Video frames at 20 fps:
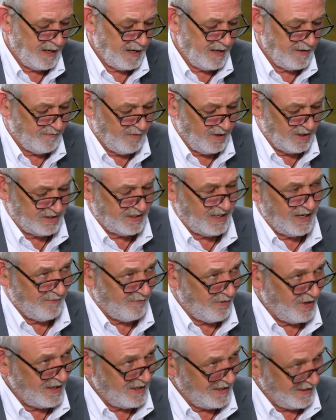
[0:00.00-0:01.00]
Advanced
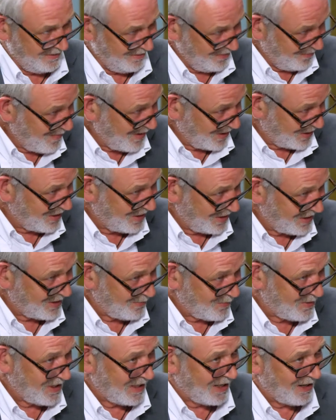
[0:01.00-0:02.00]
delivery, you mentioned yeah.
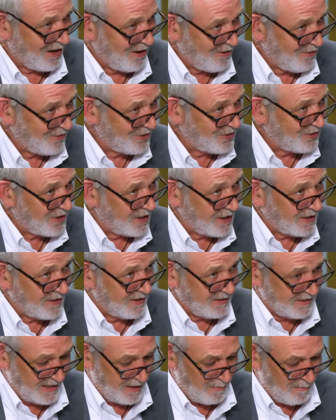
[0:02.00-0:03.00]
as a particular area of
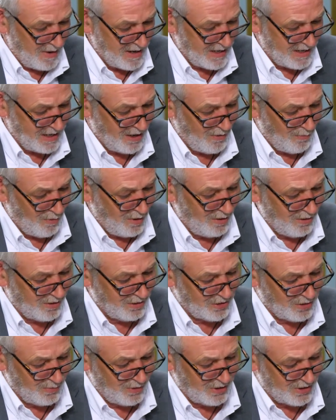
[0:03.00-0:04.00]
strength. Is that making a real
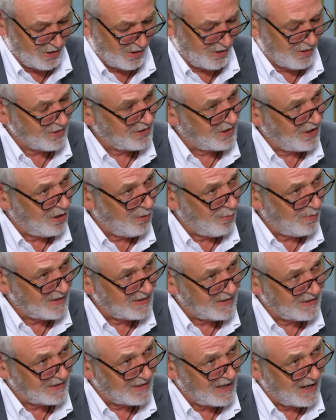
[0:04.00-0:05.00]
contribution across the whole
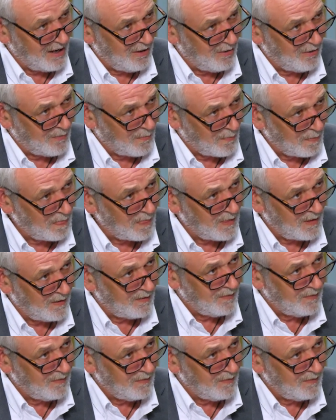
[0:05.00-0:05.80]
business now? Absolutely. Yeah.